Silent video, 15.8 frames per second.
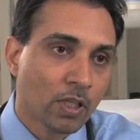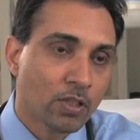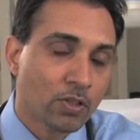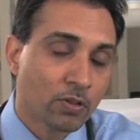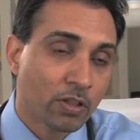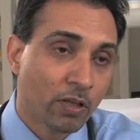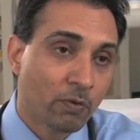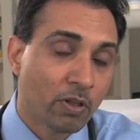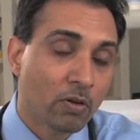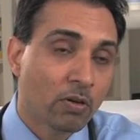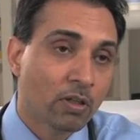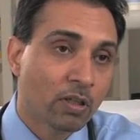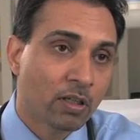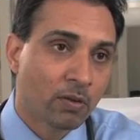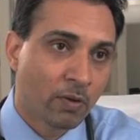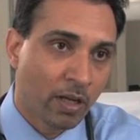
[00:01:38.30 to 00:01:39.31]
so that we
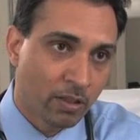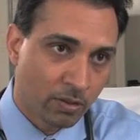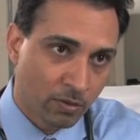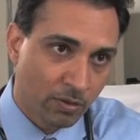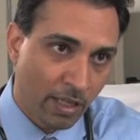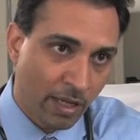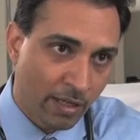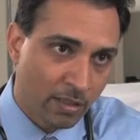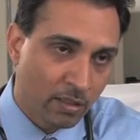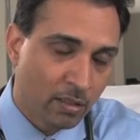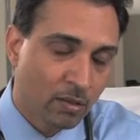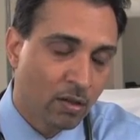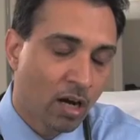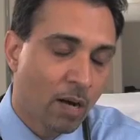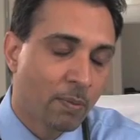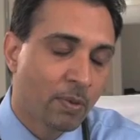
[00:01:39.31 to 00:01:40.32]
don't run through that
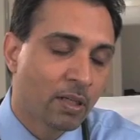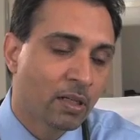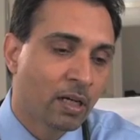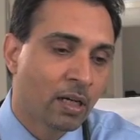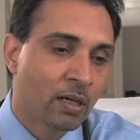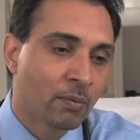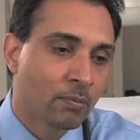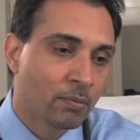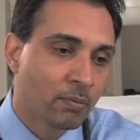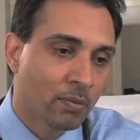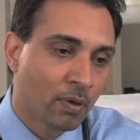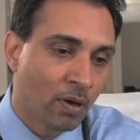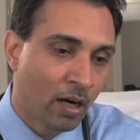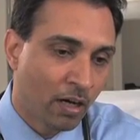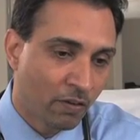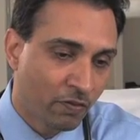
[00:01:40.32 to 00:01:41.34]
common uh,
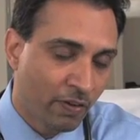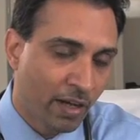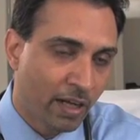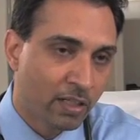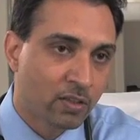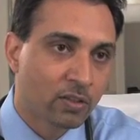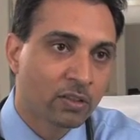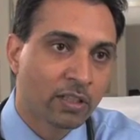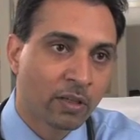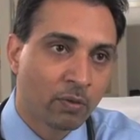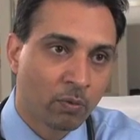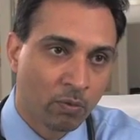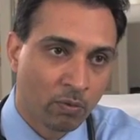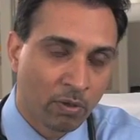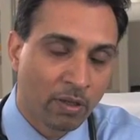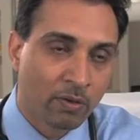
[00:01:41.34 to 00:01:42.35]
artifact that
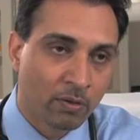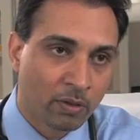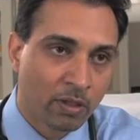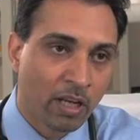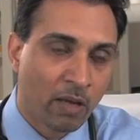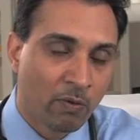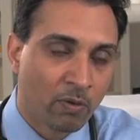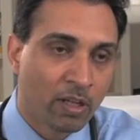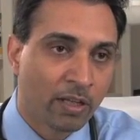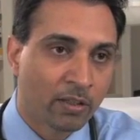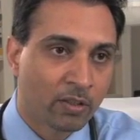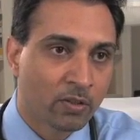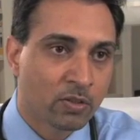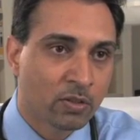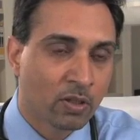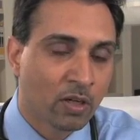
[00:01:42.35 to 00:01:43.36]
l the name we like to
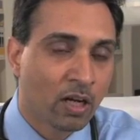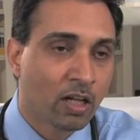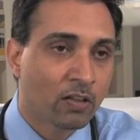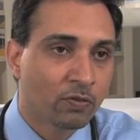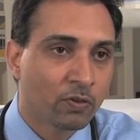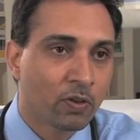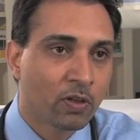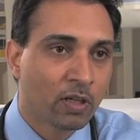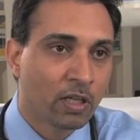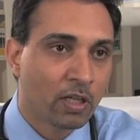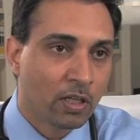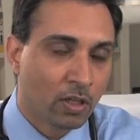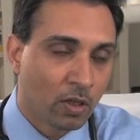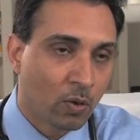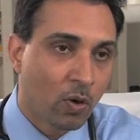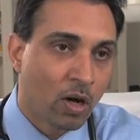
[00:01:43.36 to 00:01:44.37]
use call for
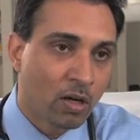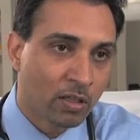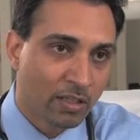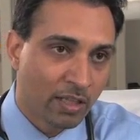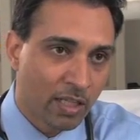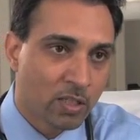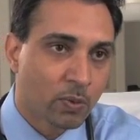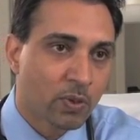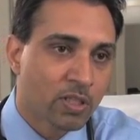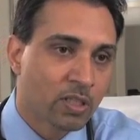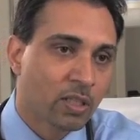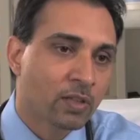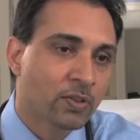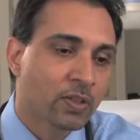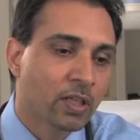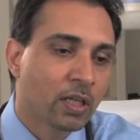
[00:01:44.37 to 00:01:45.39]
a wrong test
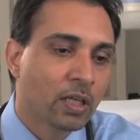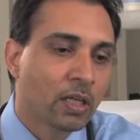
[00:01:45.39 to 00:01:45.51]
result.